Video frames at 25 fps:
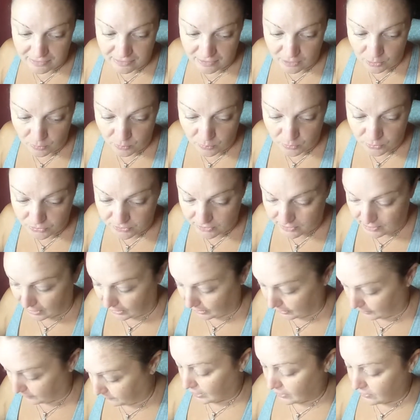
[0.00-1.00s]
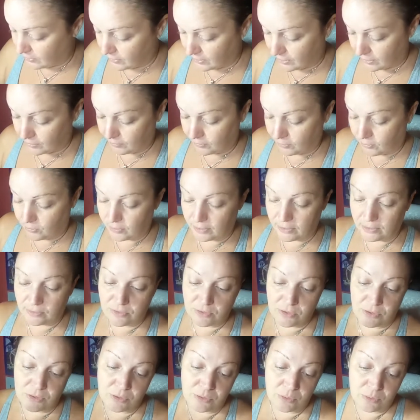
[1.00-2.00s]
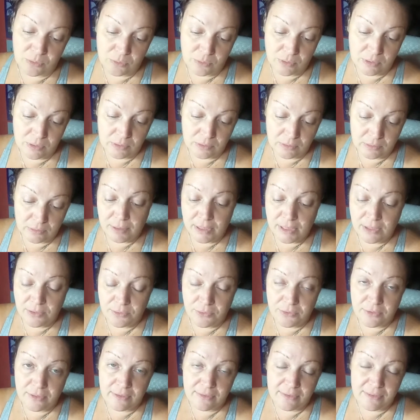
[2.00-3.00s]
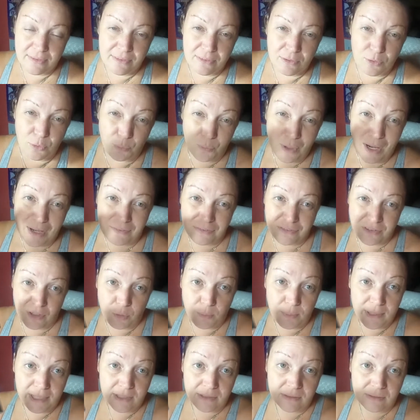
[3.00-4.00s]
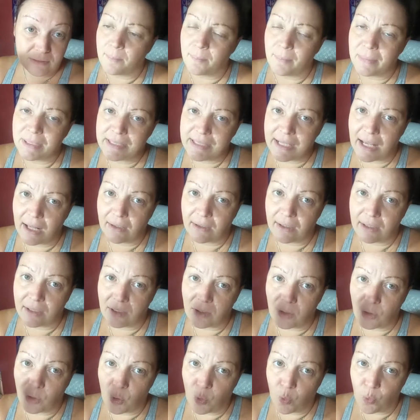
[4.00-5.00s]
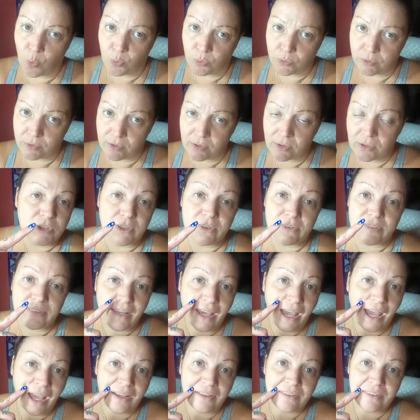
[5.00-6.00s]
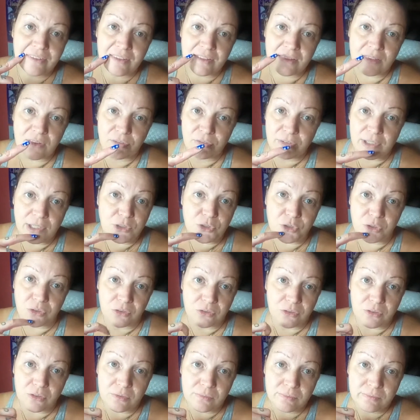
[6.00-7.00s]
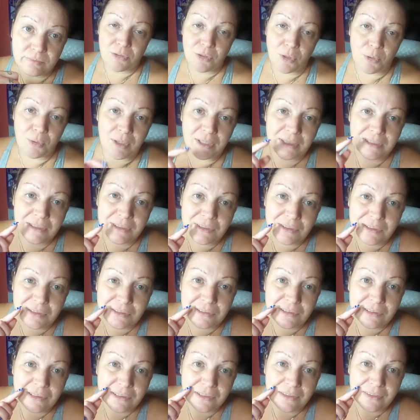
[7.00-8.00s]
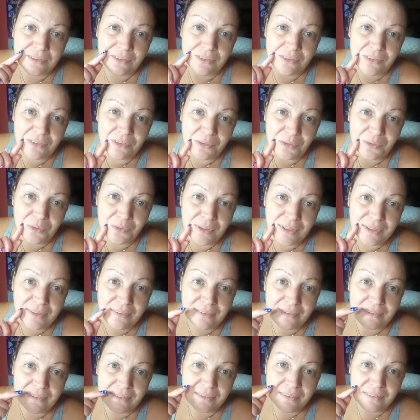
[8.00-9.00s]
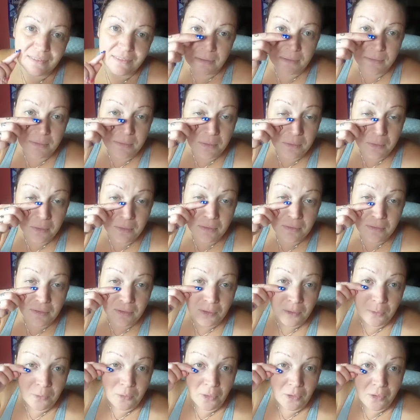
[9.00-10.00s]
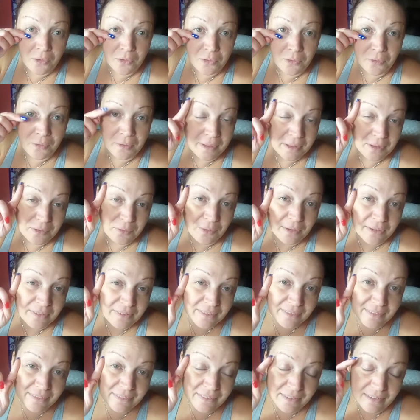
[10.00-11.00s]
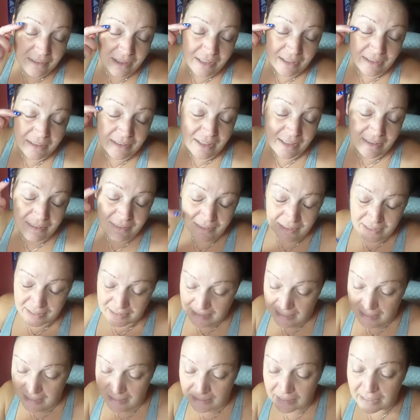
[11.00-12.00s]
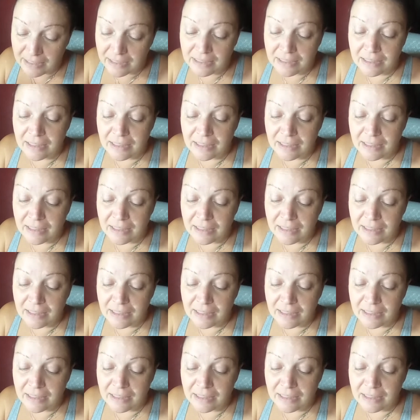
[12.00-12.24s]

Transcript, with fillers: So we'll see. And then I'm going to be using this Graftobian Metallic Gold just to accent the features. So like, you know how there's the crease and the, you know, the under eye creases and, and things like that.